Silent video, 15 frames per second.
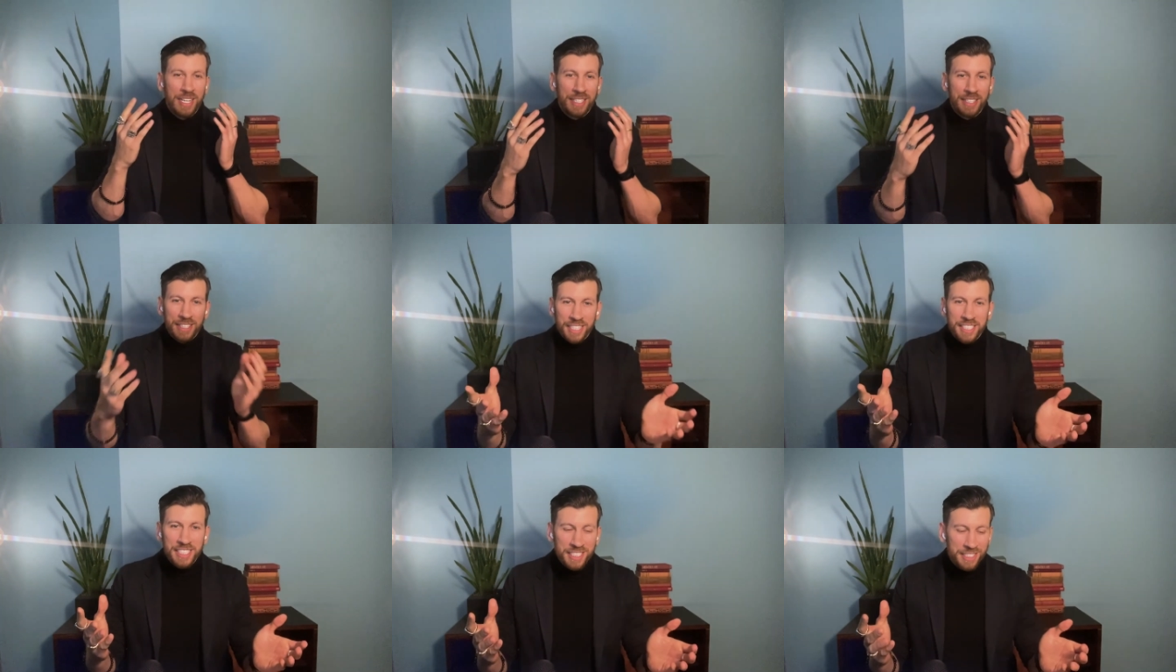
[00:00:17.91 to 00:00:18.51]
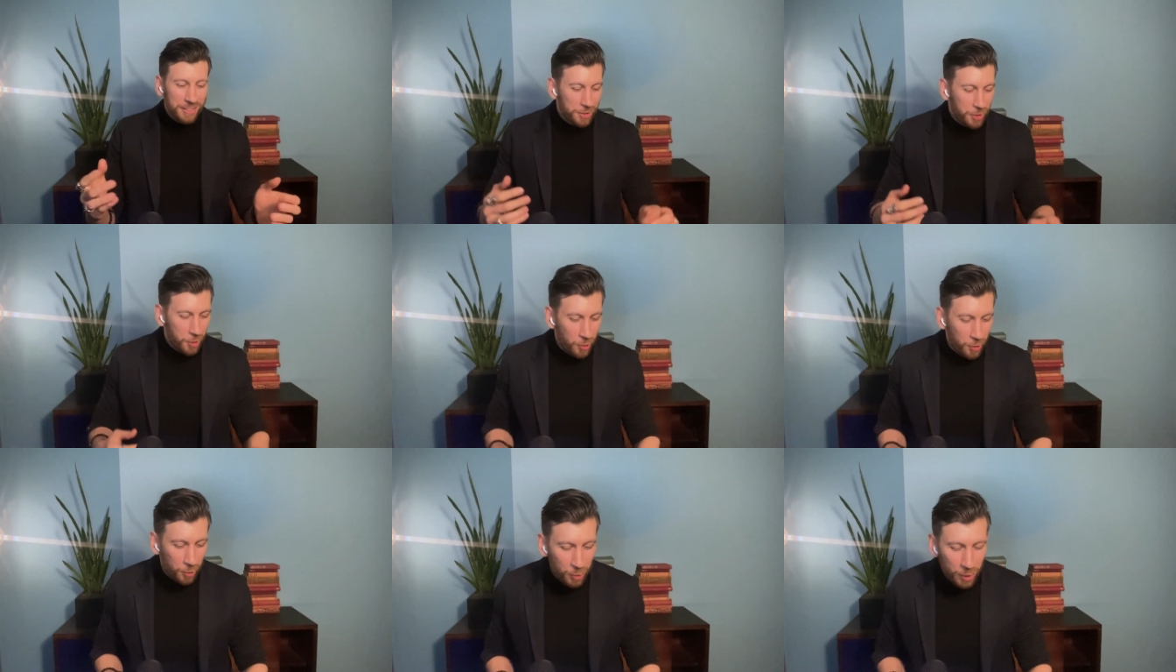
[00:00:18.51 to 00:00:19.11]
Nadine,
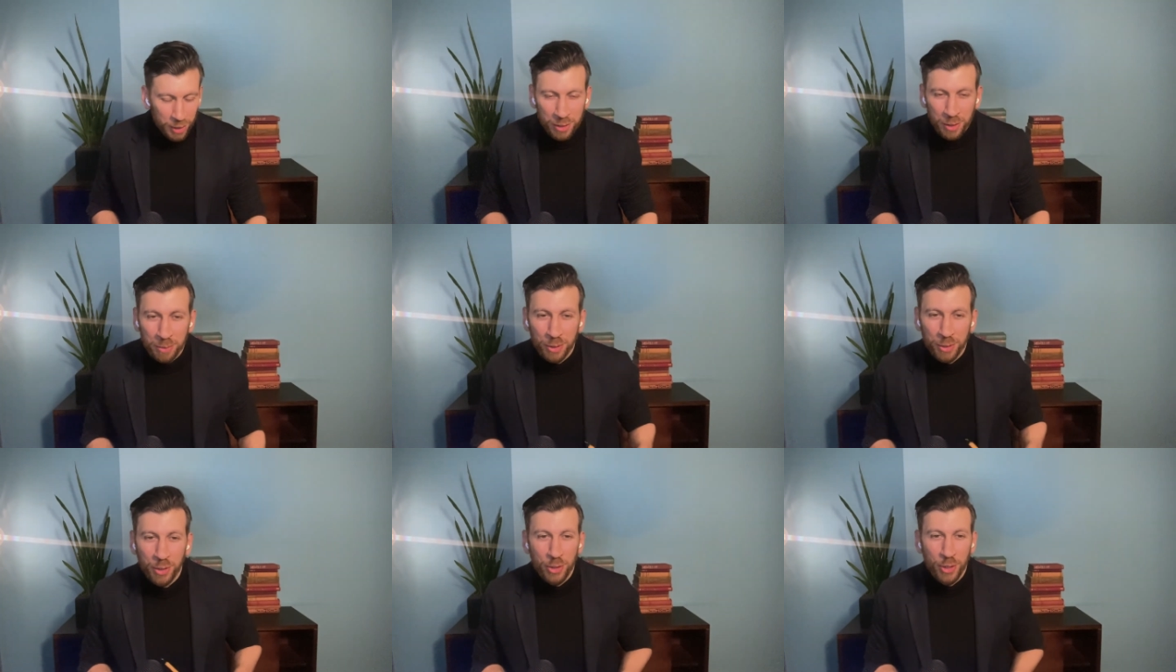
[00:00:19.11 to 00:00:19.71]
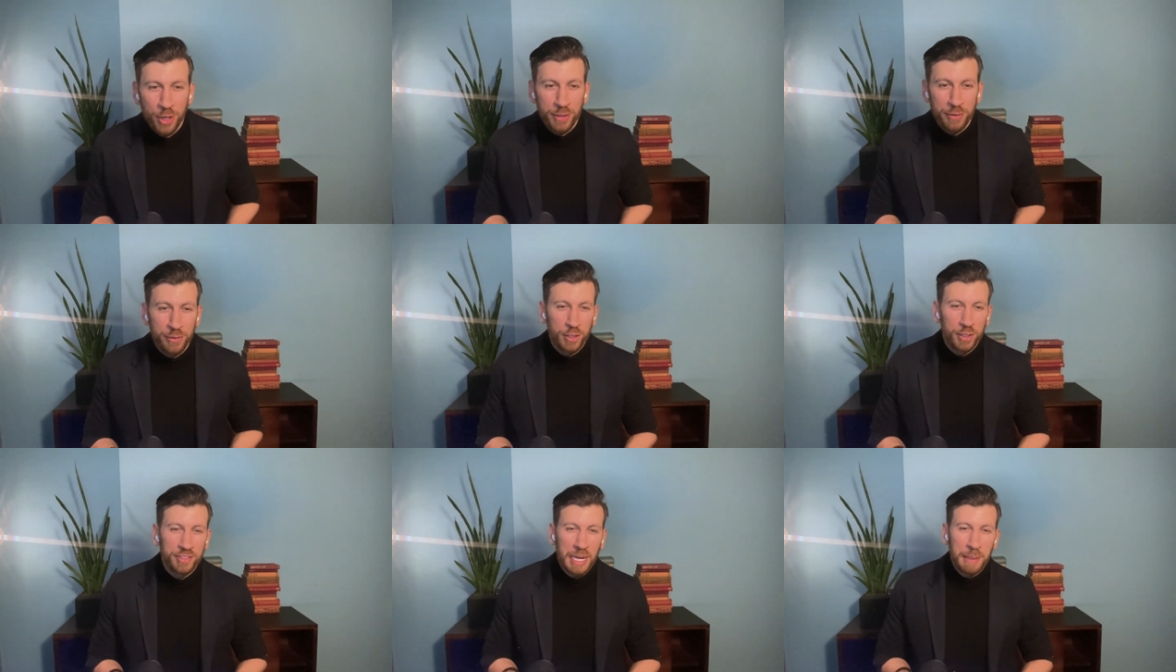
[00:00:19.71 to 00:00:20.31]
welcome to the
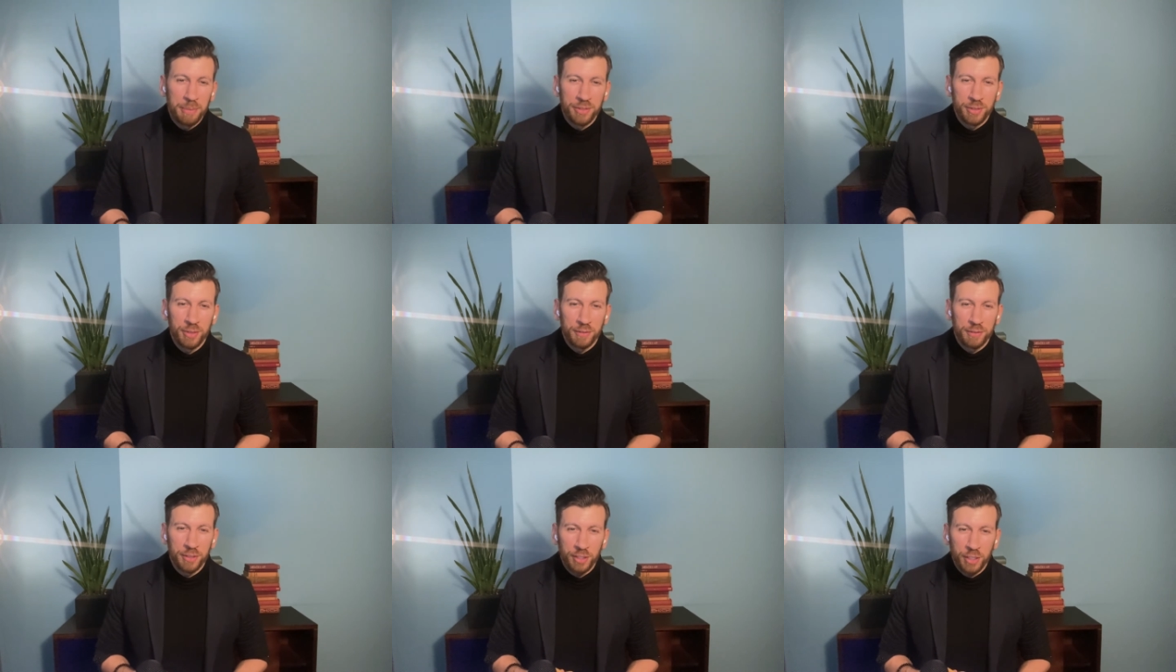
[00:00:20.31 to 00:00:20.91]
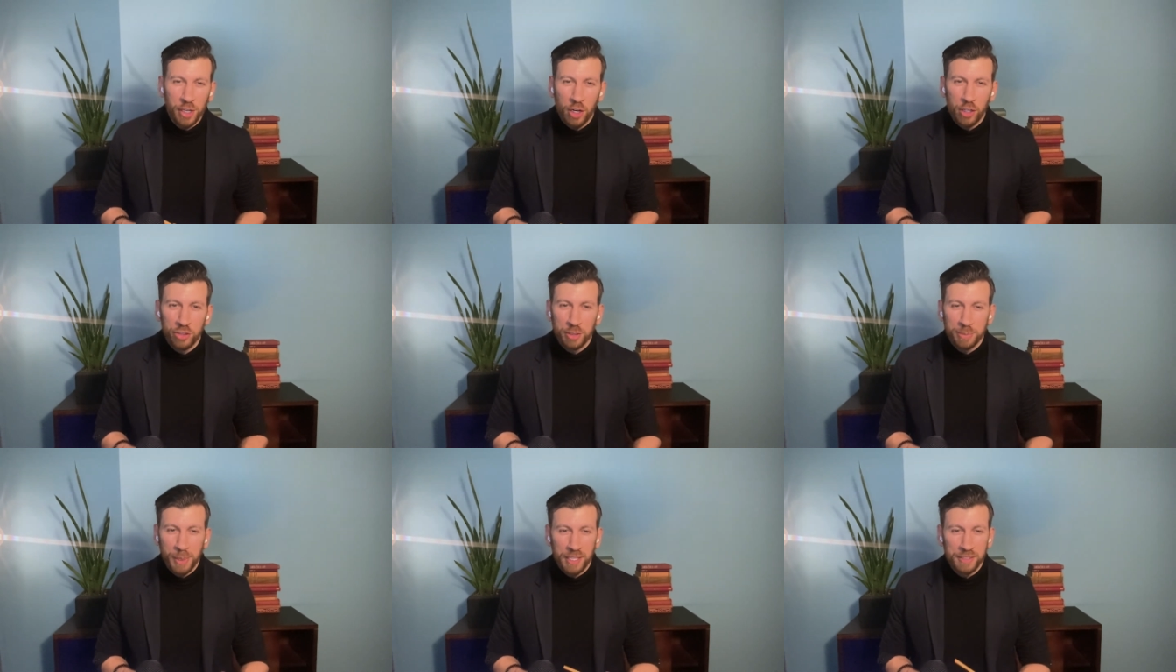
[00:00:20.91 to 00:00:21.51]
31st episode of the Psychology
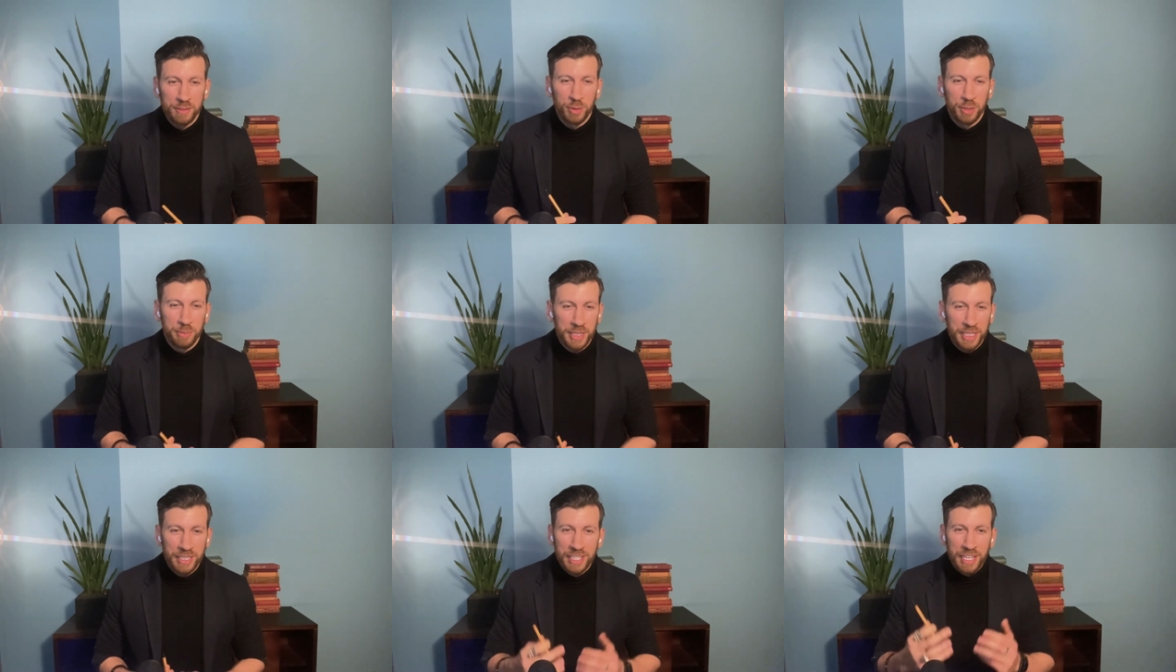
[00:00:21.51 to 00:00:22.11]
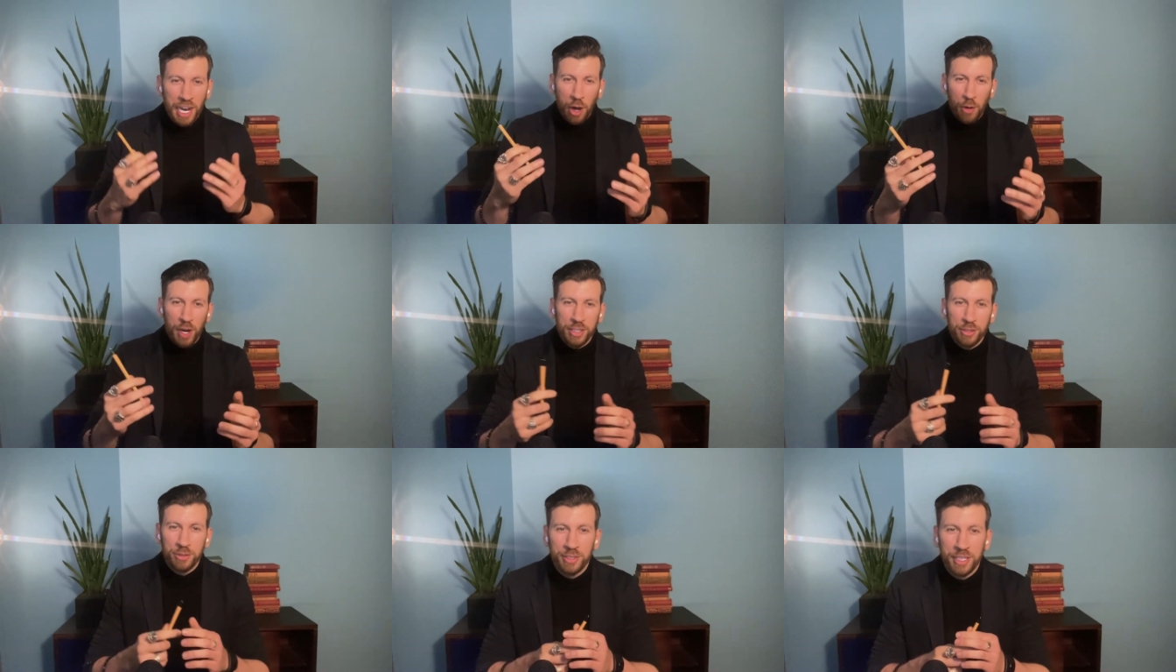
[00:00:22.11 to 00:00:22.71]
Podcast with me. How are
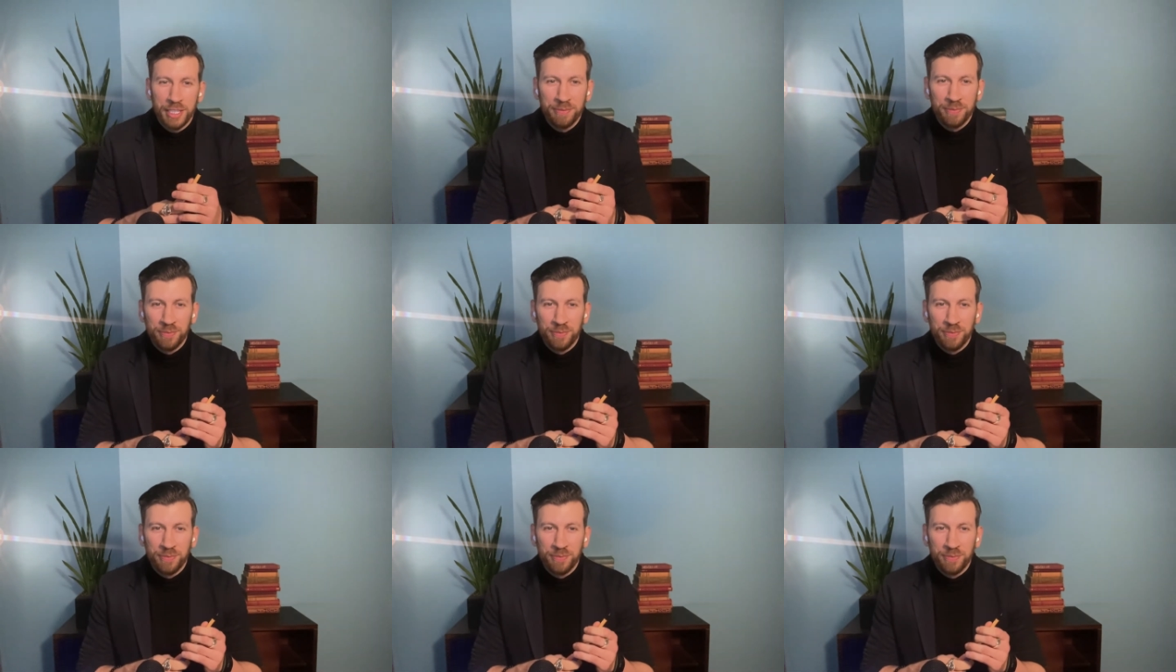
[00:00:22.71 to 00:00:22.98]
you today?